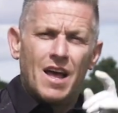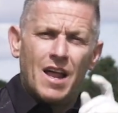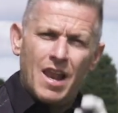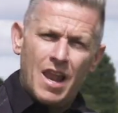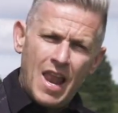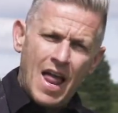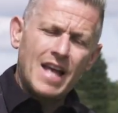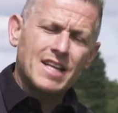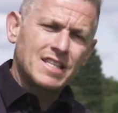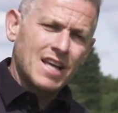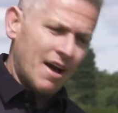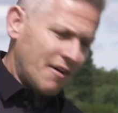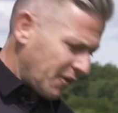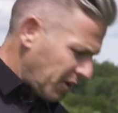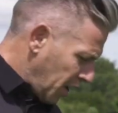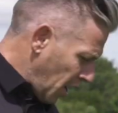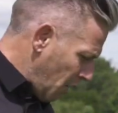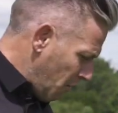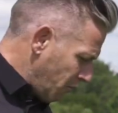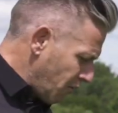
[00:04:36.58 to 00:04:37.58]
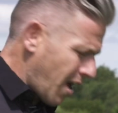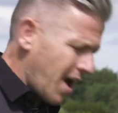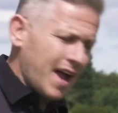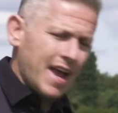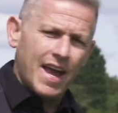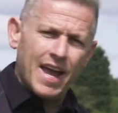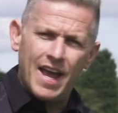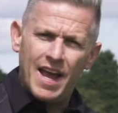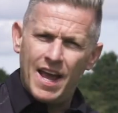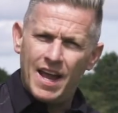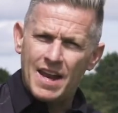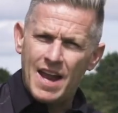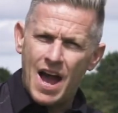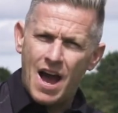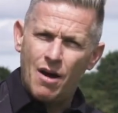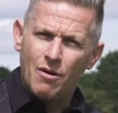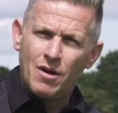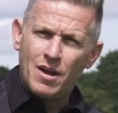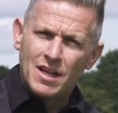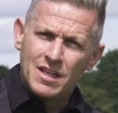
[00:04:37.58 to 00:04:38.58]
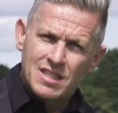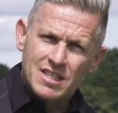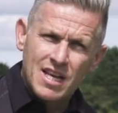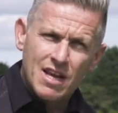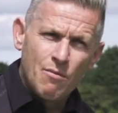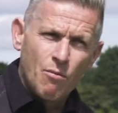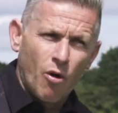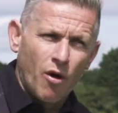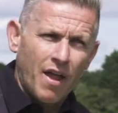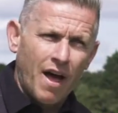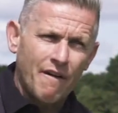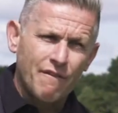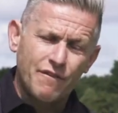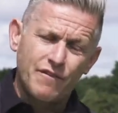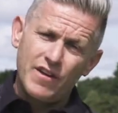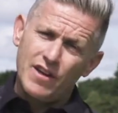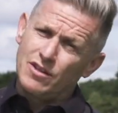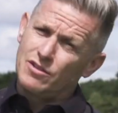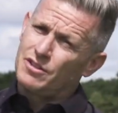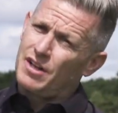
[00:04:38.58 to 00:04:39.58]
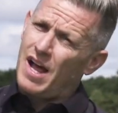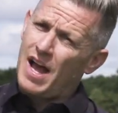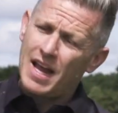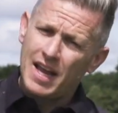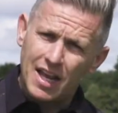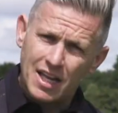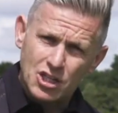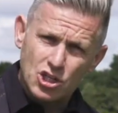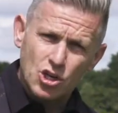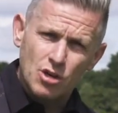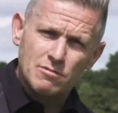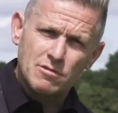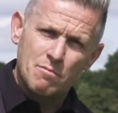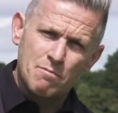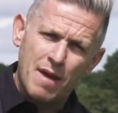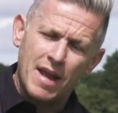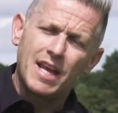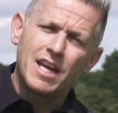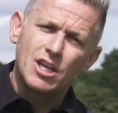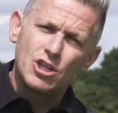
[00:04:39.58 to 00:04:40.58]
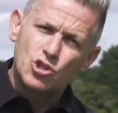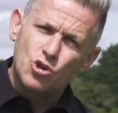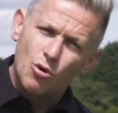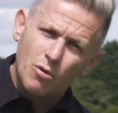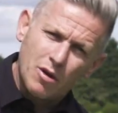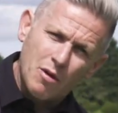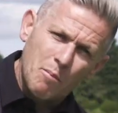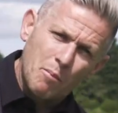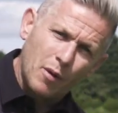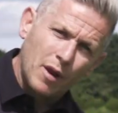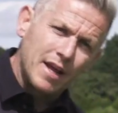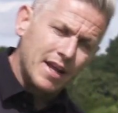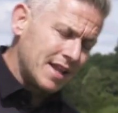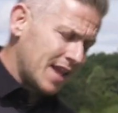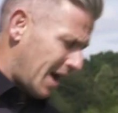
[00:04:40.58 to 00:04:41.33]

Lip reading: Let's have a go right here now, seeing what that feels like in terms of making sure we complete